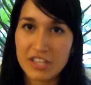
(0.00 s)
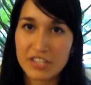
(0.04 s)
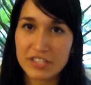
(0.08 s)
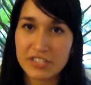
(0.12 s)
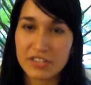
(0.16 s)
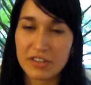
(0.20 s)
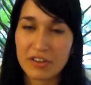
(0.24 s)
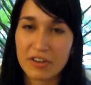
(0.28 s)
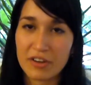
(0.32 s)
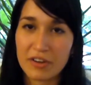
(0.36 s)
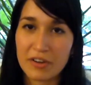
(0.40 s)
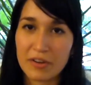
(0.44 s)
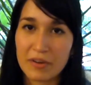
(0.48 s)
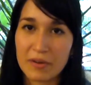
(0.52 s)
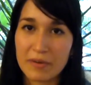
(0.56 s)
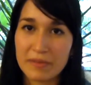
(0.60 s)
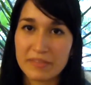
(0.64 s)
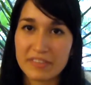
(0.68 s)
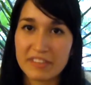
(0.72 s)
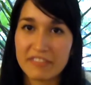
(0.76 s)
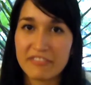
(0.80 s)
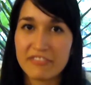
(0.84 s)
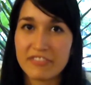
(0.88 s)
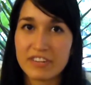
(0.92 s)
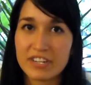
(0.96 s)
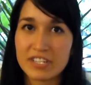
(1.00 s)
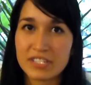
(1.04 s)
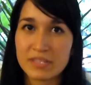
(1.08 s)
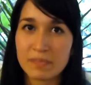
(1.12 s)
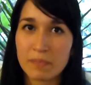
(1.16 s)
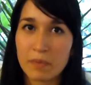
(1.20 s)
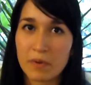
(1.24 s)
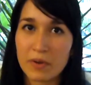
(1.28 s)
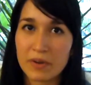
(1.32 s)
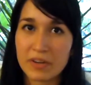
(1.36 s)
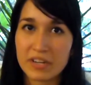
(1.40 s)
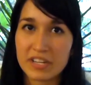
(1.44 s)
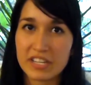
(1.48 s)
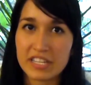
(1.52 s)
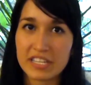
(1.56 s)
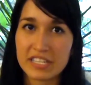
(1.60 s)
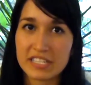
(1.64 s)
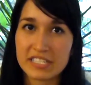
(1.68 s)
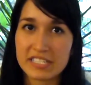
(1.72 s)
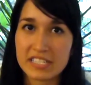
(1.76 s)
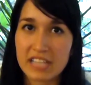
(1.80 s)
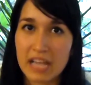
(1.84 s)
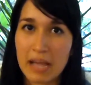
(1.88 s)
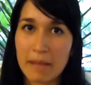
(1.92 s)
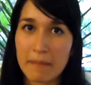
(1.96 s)
So the first point
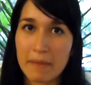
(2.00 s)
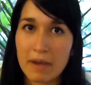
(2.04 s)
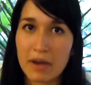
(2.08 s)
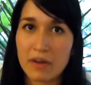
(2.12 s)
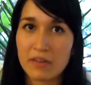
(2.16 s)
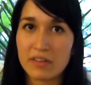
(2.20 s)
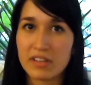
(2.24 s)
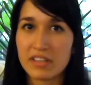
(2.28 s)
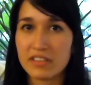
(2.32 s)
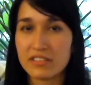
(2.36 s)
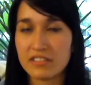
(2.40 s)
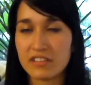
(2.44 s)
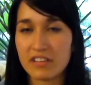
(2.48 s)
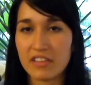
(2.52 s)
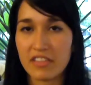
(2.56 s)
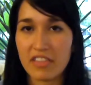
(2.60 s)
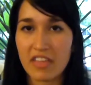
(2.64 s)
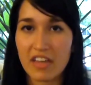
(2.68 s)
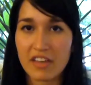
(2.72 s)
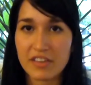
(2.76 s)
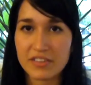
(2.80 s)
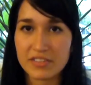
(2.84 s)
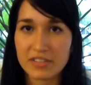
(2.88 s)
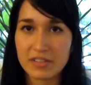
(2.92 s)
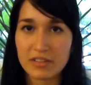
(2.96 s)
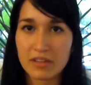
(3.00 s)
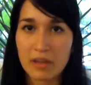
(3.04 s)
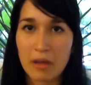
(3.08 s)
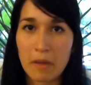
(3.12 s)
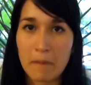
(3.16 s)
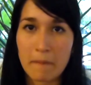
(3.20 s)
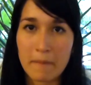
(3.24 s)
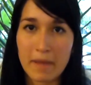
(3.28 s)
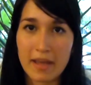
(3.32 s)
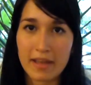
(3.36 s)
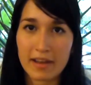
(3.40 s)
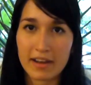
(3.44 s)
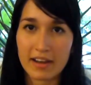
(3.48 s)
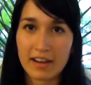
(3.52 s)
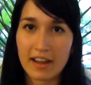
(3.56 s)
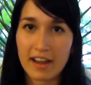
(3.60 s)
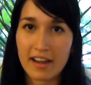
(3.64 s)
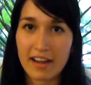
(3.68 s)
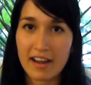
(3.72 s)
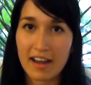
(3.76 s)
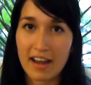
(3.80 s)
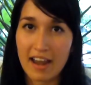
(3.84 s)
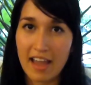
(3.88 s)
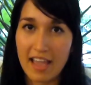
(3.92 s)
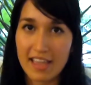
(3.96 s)
is about introduction and
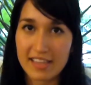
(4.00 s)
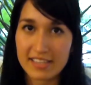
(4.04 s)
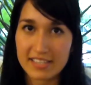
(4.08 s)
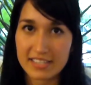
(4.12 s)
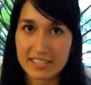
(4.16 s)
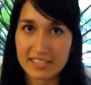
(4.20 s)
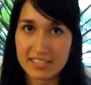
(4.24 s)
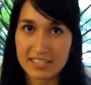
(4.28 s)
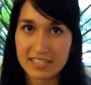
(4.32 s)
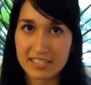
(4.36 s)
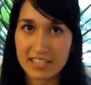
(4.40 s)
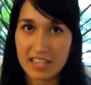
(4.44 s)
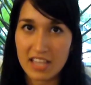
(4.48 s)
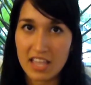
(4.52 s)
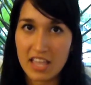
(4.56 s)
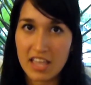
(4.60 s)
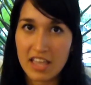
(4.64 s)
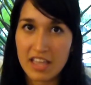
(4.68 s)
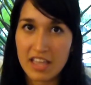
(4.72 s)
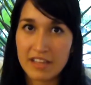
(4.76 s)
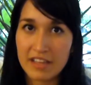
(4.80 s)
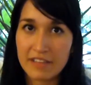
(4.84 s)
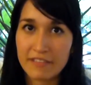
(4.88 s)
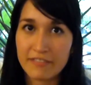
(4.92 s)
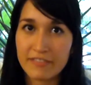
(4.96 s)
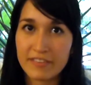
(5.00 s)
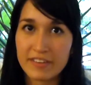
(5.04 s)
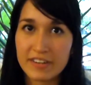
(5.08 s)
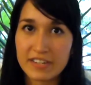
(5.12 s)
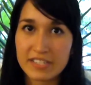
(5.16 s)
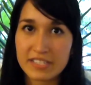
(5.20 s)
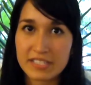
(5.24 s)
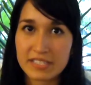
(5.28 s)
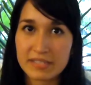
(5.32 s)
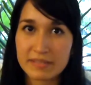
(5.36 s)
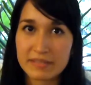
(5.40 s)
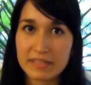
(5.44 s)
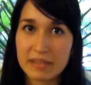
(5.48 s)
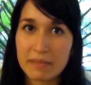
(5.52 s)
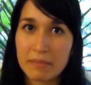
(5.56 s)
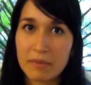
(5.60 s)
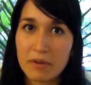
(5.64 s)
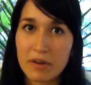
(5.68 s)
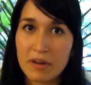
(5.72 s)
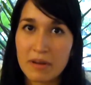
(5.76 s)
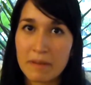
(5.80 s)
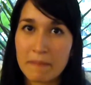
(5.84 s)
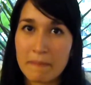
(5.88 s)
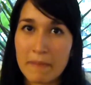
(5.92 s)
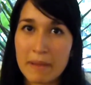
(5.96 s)
analysis. First of
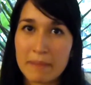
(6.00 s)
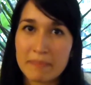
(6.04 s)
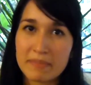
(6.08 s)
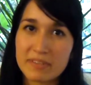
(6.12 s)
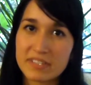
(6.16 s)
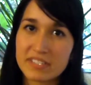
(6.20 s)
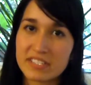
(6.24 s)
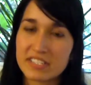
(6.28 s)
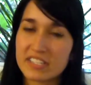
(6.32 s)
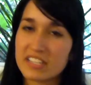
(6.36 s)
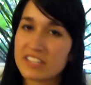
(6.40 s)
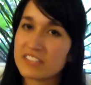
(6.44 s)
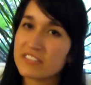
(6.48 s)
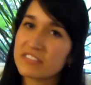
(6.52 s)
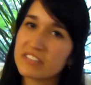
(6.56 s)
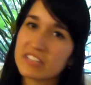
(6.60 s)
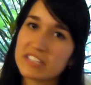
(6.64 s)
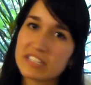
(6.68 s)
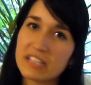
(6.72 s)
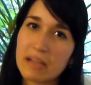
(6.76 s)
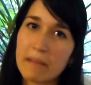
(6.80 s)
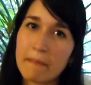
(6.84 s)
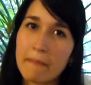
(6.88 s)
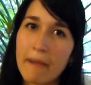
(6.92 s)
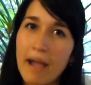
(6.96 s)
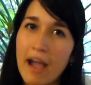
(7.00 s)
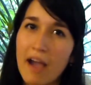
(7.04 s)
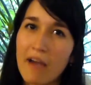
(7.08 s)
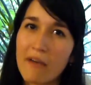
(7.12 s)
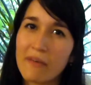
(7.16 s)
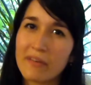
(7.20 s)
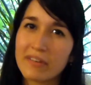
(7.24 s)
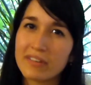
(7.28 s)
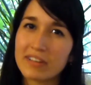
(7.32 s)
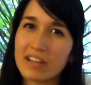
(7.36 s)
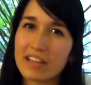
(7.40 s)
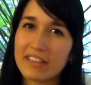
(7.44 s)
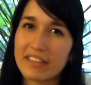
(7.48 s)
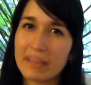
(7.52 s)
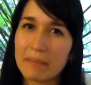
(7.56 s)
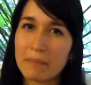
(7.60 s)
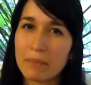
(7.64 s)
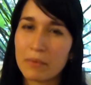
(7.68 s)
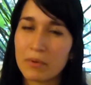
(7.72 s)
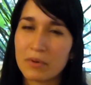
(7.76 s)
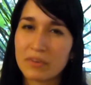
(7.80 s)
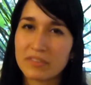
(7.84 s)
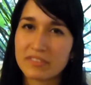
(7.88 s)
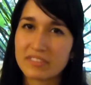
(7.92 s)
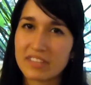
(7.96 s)
all, my presentation is about the
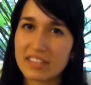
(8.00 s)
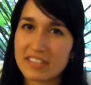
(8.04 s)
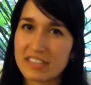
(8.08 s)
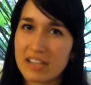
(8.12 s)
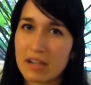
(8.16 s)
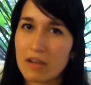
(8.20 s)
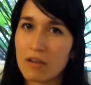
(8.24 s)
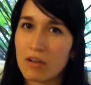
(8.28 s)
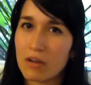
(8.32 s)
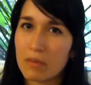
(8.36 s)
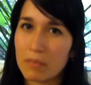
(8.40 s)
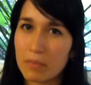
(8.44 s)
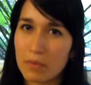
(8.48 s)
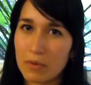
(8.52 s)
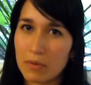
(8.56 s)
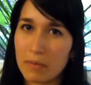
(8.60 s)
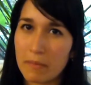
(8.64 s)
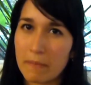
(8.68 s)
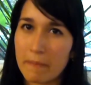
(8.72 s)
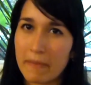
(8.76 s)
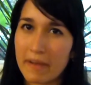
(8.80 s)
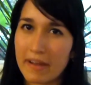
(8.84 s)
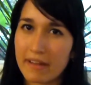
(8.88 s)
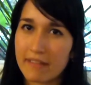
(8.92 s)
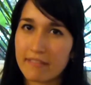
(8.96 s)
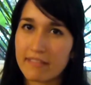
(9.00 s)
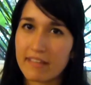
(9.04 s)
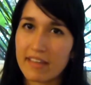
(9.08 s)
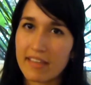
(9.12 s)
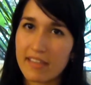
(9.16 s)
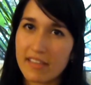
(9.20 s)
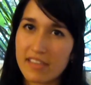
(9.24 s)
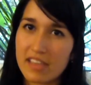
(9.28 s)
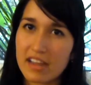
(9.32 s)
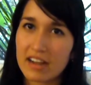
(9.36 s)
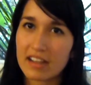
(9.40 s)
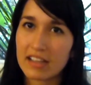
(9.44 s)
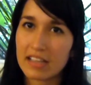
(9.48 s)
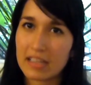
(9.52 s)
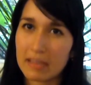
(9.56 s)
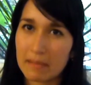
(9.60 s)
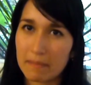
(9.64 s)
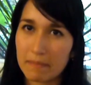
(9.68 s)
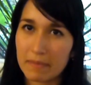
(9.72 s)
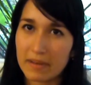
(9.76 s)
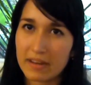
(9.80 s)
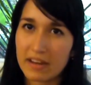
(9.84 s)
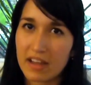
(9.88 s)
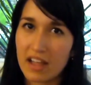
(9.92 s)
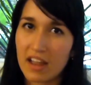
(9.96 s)
book The Jungle Book by Rudyard
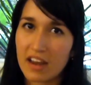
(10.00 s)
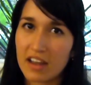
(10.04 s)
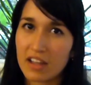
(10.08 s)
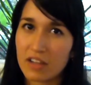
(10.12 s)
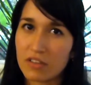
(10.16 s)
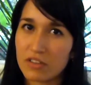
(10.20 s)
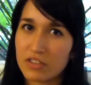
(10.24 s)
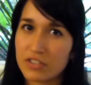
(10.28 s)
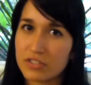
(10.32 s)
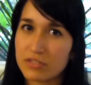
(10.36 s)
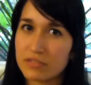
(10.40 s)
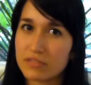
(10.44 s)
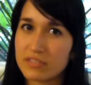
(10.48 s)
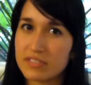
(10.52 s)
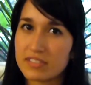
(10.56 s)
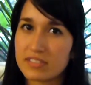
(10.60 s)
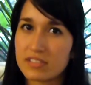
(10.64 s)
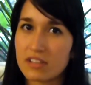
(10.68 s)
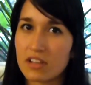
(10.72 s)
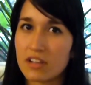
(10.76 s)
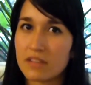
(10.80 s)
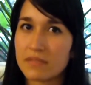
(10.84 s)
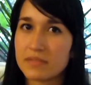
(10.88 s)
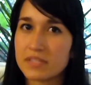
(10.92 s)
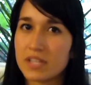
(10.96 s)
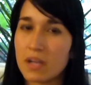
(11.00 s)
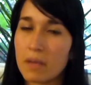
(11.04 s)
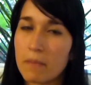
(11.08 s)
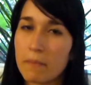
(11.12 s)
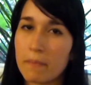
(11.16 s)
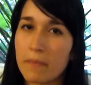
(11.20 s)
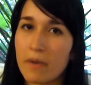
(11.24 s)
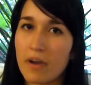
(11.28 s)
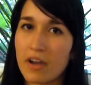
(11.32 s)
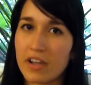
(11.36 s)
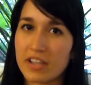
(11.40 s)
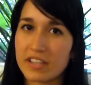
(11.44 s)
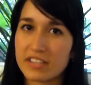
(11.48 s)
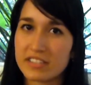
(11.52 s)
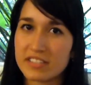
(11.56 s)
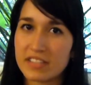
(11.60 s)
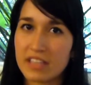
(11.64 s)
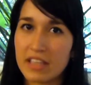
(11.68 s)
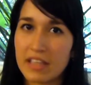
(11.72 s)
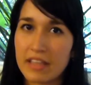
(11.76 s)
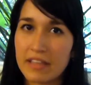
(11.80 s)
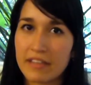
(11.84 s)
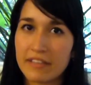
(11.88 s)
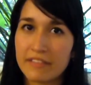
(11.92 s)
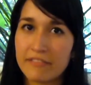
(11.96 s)
Kipling, and I'm going to discuss some points.
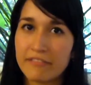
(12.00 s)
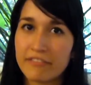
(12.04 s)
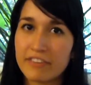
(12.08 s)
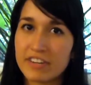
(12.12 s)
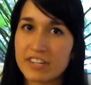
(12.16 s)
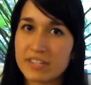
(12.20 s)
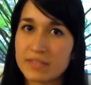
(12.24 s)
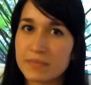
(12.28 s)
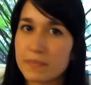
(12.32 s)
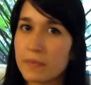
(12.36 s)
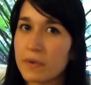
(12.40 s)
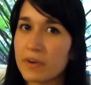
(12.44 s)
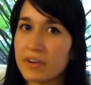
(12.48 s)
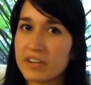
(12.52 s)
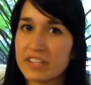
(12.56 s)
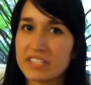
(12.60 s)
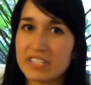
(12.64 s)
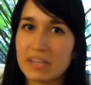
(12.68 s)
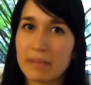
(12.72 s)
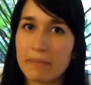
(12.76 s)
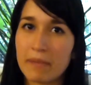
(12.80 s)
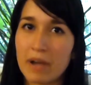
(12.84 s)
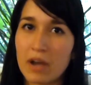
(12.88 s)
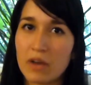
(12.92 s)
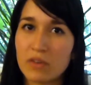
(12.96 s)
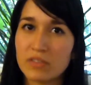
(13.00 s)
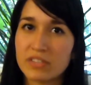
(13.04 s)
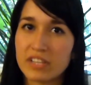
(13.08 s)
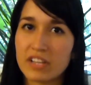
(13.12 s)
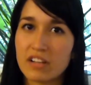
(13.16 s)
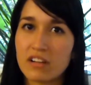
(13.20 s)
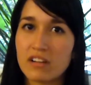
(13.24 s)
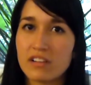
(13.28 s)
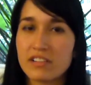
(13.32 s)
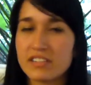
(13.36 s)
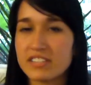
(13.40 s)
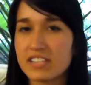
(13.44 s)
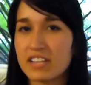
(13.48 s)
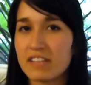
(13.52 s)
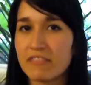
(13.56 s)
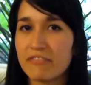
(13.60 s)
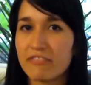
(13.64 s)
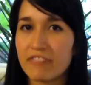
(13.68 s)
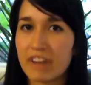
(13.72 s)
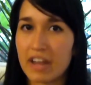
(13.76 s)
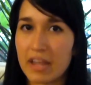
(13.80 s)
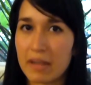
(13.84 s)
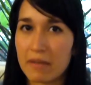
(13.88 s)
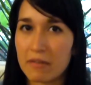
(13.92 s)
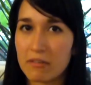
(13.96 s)
First point is about the concept
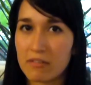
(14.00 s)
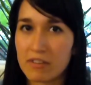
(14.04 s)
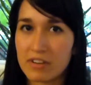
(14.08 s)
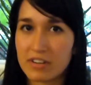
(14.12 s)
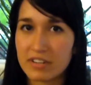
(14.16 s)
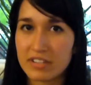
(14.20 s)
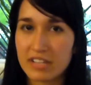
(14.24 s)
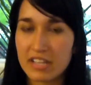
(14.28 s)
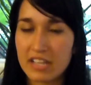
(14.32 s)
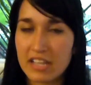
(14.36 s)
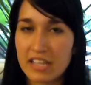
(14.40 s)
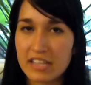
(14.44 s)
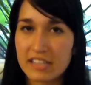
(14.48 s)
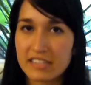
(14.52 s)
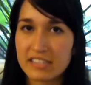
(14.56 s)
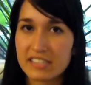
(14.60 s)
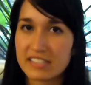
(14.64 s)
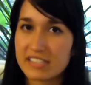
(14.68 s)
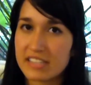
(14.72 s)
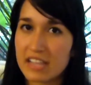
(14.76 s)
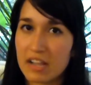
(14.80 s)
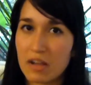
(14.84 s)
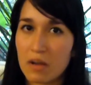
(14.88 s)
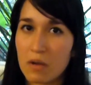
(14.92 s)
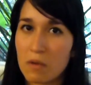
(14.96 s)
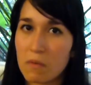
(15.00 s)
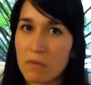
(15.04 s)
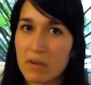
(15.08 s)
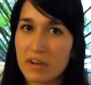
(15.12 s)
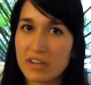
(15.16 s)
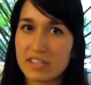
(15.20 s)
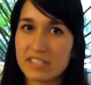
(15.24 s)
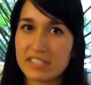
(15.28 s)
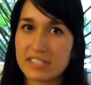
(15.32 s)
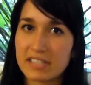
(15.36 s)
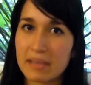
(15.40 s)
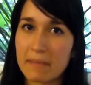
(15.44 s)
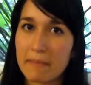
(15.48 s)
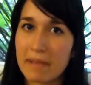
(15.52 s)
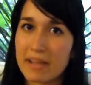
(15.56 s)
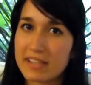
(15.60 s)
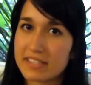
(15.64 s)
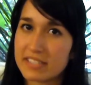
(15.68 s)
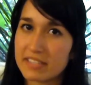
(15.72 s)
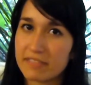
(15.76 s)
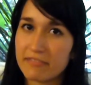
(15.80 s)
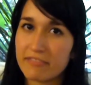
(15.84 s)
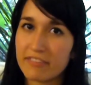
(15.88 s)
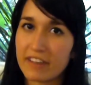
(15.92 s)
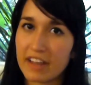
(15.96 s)
framework. The second one is
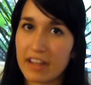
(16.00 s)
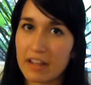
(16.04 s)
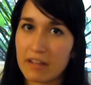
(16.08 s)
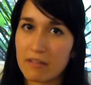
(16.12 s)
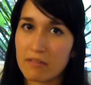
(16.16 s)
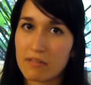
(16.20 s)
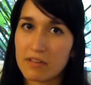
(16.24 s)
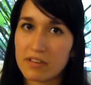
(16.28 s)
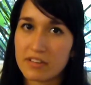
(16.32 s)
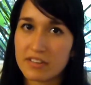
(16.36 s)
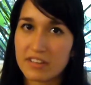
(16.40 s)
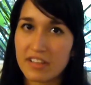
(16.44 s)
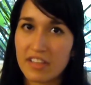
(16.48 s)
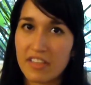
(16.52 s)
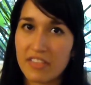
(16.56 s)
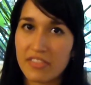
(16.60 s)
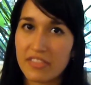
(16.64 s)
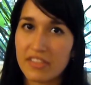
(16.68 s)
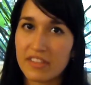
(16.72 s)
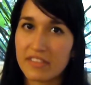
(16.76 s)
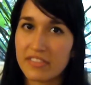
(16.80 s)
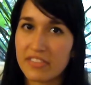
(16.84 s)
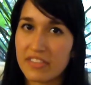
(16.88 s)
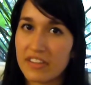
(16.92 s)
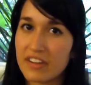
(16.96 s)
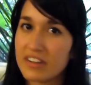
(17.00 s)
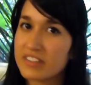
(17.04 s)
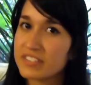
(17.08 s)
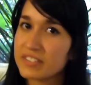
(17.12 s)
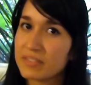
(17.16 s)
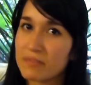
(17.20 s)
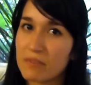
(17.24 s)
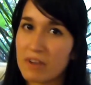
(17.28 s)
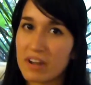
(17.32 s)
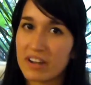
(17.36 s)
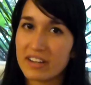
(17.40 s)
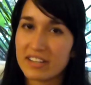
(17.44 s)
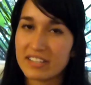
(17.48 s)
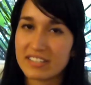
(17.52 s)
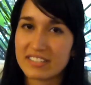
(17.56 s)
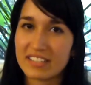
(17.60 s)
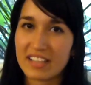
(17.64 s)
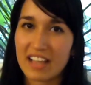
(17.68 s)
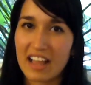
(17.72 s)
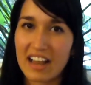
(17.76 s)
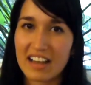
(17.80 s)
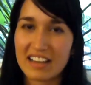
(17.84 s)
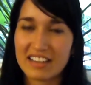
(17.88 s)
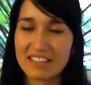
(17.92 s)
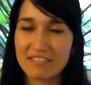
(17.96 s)
semantic framework. The third one is
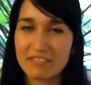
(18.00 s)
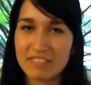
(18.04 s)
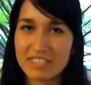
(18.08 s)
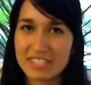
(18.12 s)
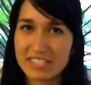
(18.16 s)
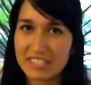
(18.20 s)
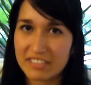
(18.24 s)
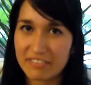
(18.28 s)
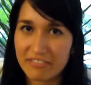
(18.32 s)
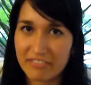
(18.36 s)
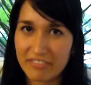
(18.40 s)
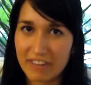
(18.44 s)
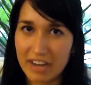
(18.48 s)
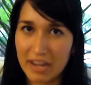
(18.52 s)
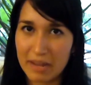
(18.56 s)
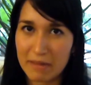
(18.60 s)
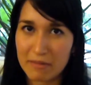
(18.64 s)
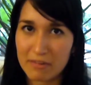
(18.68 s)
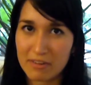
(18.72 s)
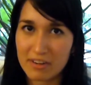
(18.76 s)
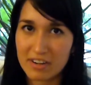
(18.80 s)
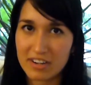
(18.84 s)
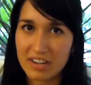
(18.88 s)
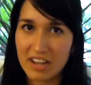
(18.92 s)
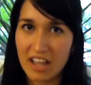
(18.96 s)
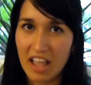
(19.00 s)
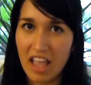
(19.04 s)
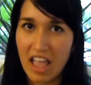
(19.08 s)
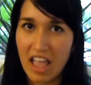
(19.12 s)
a linguistic framework.